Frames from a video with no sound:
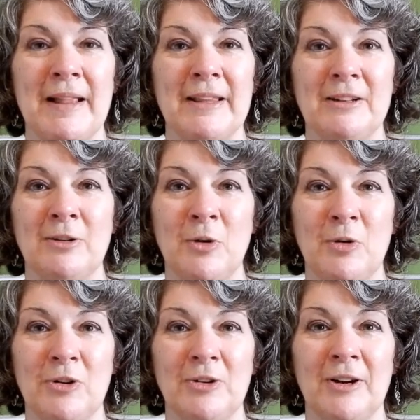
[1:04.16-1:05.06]
my little
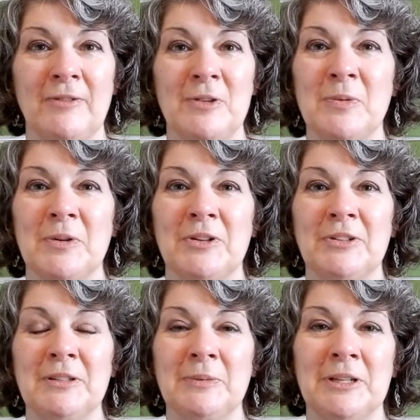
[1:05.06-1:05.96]
corner of the
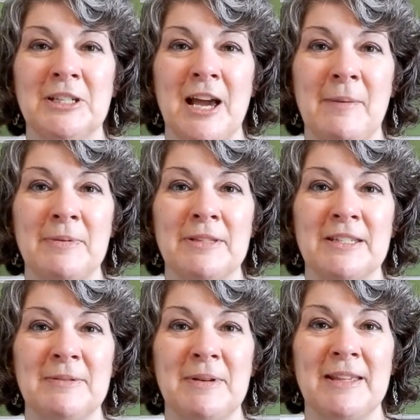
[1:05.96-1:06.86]
world, which
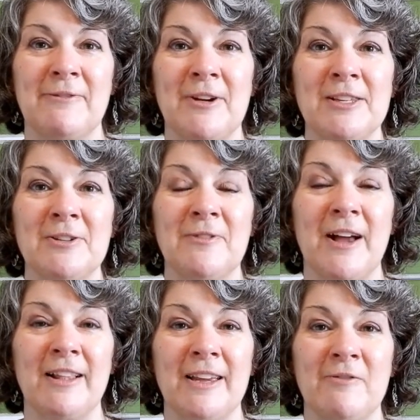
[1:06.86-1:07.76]
happens to be the Fraser
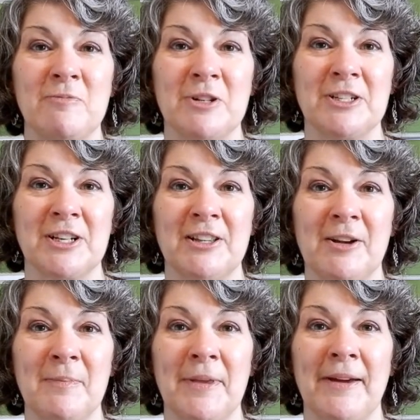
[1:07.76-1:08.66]
Valley of British
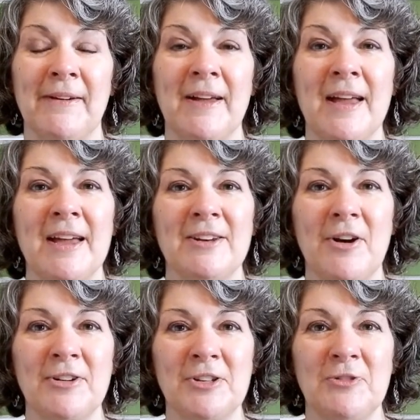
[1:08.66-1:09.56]
Columbia,
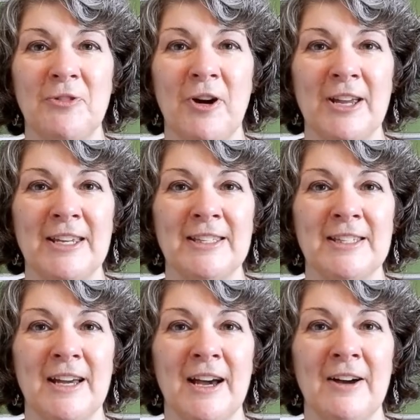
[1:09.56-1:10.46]
not too far
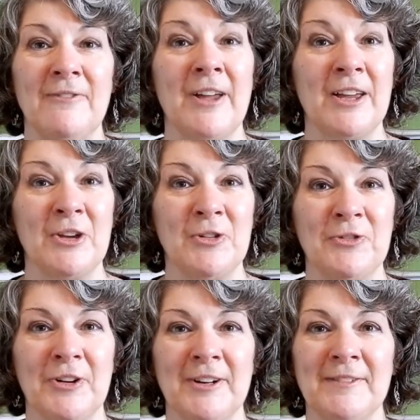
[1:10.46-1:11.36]
east of
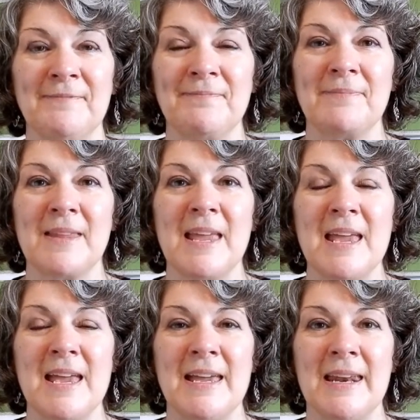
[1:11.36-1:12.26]
Vancouver.
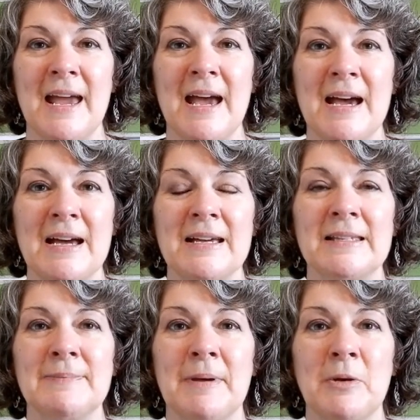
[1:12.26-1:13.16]
It
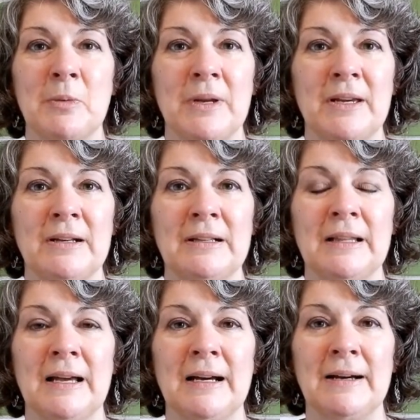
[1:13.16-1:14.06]
has been a
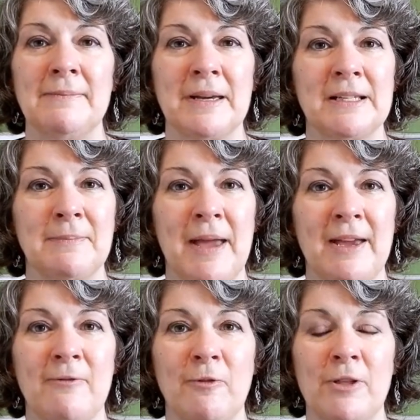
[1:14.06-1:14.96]
real mixed
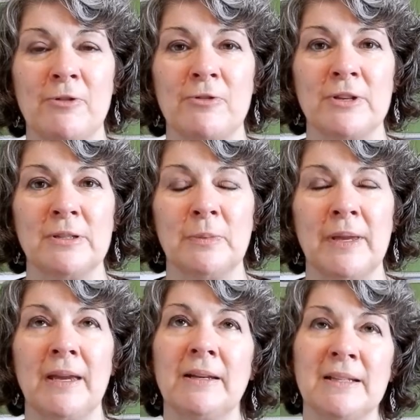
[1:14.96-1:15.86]
bag of weather this
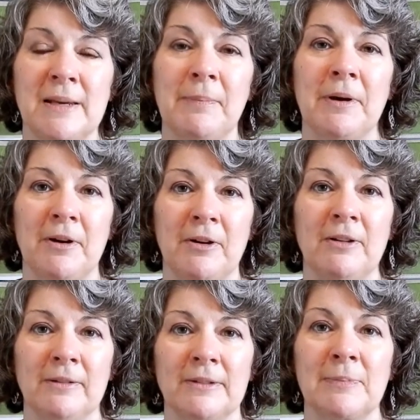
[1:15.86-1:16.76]
week,
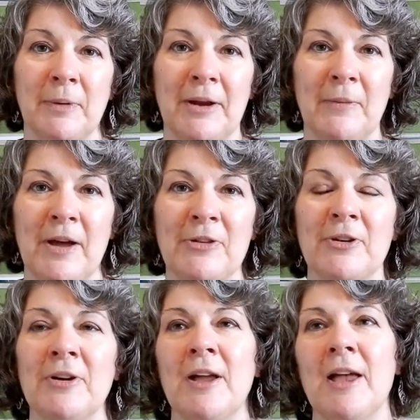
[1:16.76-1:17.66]
typical spring
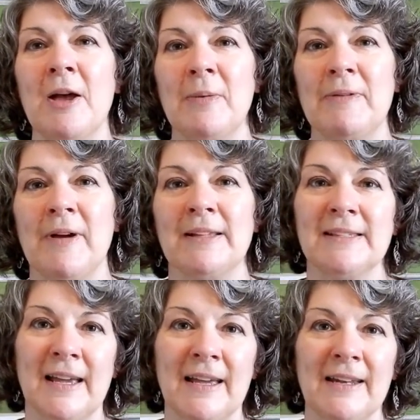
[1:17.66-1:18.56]
weather. We've had
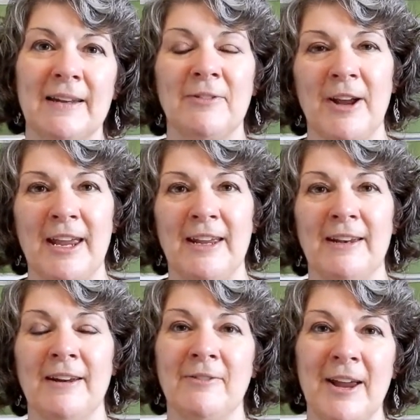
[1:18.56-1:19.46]
sun and
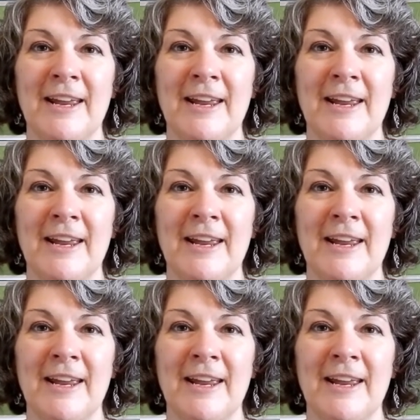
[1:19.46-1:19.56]
rain